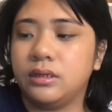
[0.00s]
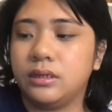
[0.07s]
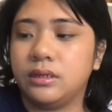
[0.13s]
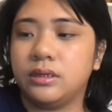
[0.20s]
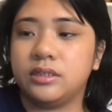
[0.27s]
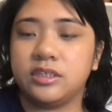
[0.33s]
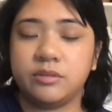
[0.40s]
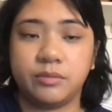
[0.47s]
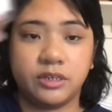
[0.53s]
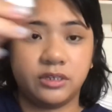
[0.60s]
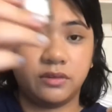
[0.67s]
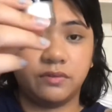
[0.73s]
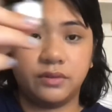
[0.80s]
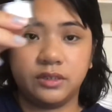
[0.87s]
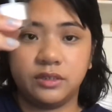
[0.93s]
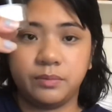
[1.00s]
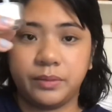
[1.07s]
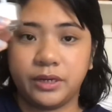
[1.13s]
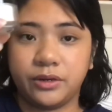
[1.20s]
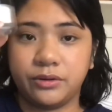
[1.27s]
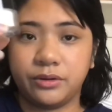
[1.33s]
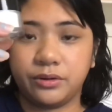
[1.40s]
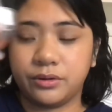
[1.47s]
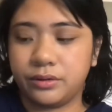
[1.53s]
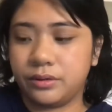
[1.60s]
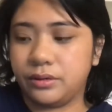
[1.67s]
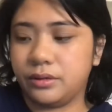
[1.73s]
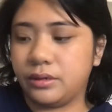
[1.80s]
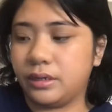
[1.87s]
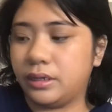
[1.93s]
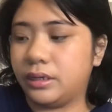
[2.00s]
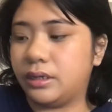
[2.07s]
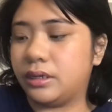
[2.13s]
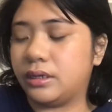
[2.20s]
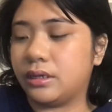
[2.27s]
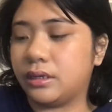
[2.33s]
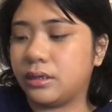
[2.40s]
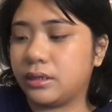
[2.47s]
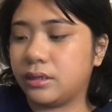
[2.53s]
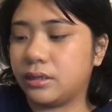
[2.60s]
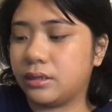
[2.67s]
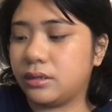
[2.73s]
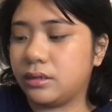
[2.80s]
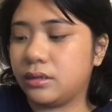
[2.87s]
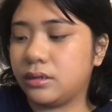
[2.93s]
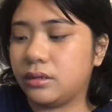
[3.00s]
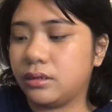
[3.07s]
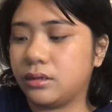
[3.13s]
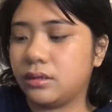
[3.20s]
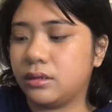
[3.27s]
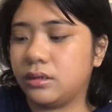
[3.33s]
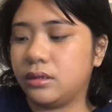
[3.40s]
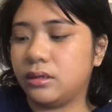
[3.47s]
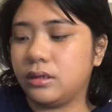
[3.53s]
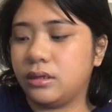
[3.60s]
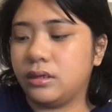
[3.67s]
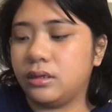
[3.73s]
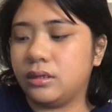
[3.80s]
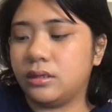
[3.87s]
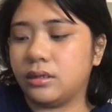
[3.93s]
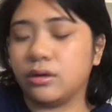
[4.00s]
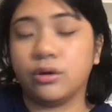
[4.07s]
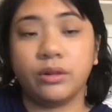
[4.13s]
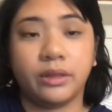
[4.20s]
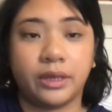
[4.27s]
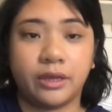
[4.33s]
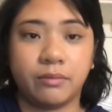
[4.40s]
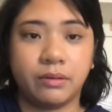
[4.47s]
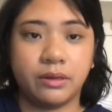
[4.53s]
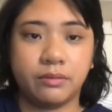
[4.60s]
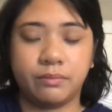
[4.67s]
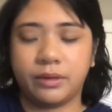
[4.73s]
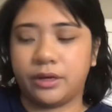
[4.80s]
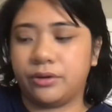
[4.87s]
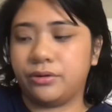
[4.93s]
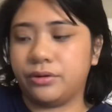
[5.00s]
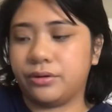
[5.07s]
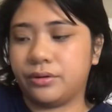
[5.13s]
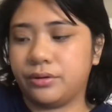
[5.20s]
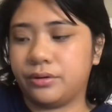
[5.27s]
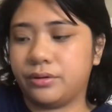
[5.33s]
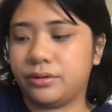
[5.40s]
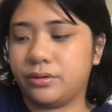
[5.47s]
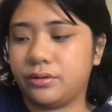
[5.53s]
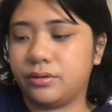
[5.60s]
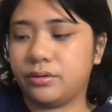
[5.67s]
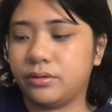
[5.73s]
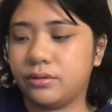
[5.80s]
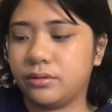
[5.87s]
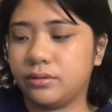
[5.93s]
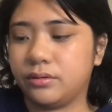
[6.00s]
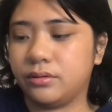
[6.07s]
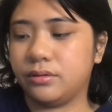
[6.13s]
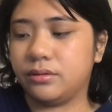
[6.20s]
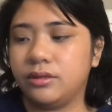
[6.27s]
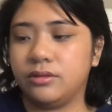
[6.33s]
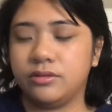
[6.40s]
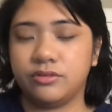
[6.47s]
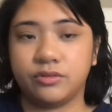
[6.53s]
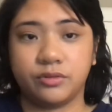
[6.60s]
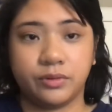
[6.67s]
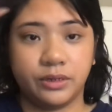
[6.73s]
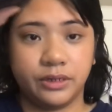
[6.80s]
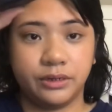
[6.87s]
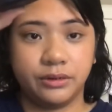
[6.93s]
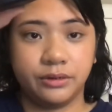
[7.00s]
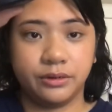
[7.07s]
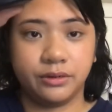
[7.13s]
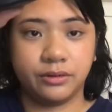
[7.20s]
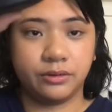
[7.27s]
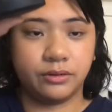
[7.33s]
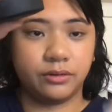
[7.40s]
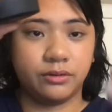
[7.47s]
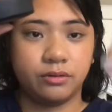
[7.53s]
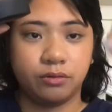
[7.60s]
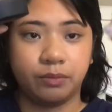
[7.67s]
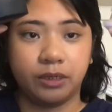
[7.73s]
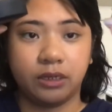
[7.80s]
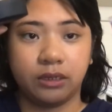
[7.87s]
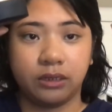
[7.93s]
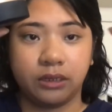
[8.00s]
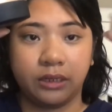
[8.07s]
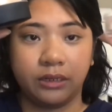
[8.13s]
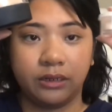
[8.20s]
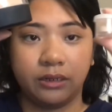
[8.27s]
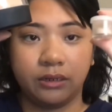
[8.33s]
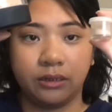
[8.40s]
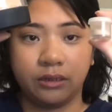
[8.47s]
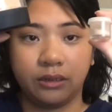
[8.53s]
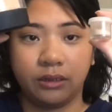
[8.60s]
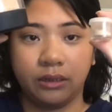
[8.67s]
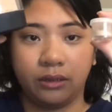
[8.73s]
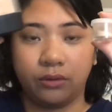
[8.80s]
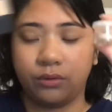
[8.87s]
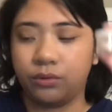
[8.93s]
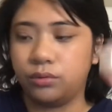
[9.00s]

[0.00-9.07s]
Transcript: It's a mix of this powder and the collab powder. This one right here to make a light yellow.